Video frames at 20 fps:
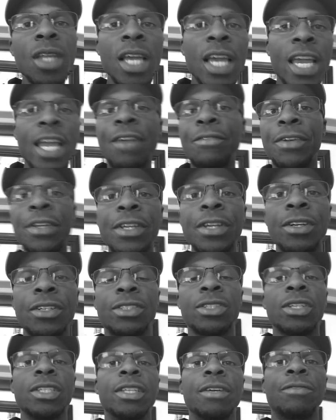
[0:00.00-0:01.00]
every year
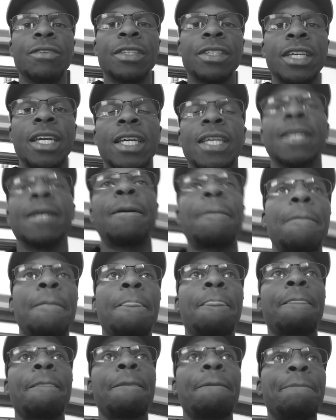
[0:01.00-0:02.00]
to a different thing.
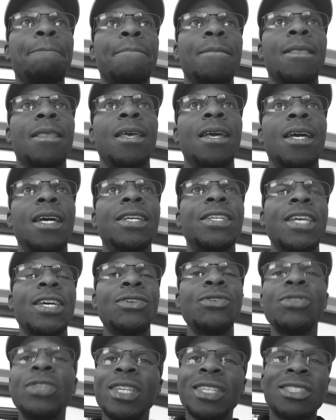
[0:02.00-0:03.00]
And then
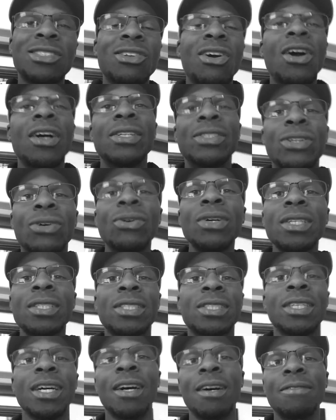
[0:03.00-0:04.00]
you just start doing
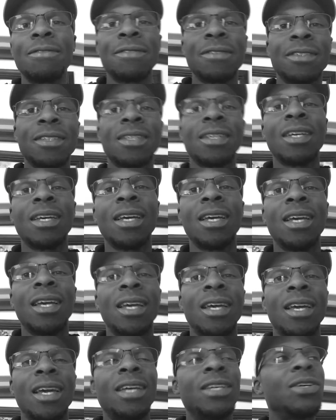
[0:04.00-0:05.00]
stuff
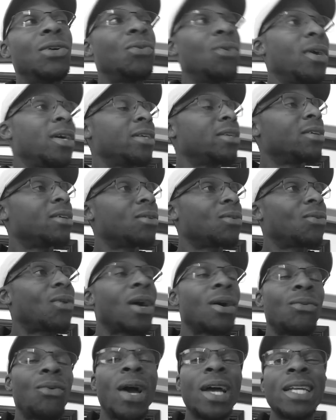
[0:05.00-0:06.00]
and you wonder,
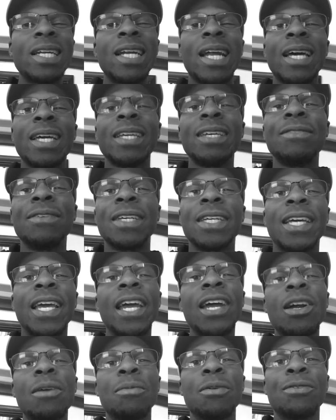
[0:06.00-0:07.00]
why did I even
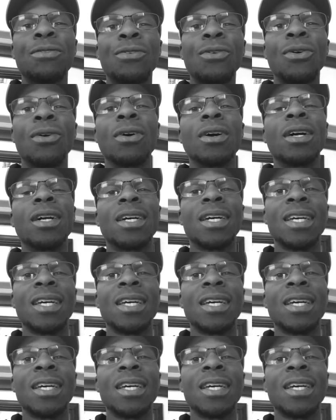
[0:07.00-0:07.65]
care before?